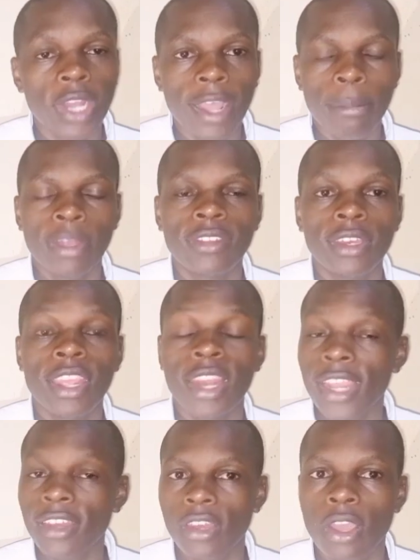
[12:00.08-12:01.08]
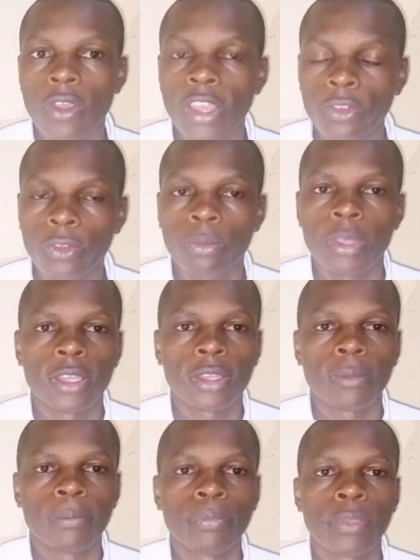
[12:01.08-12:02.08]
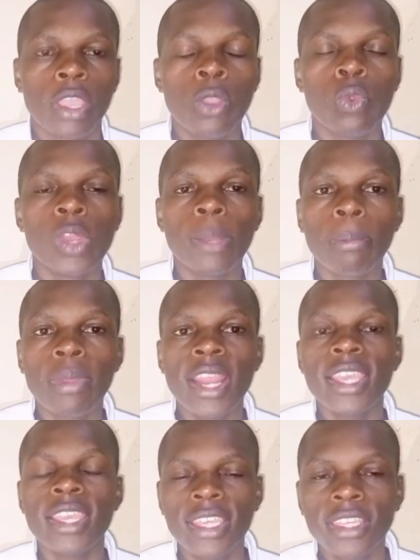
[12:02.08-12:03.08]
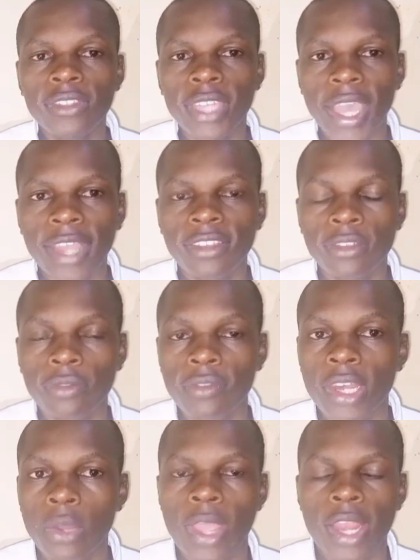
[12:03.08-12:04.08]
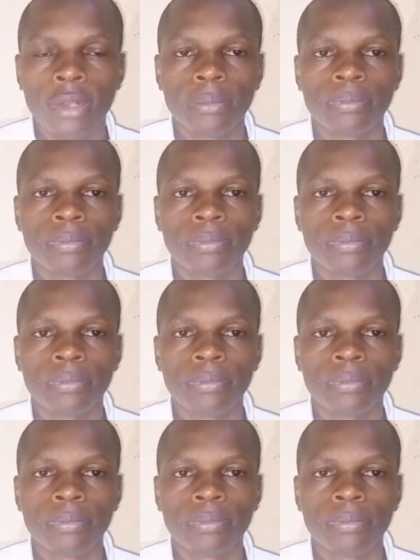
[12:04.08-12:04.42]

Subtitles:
own capacity right now as we speak, will play his cards very well,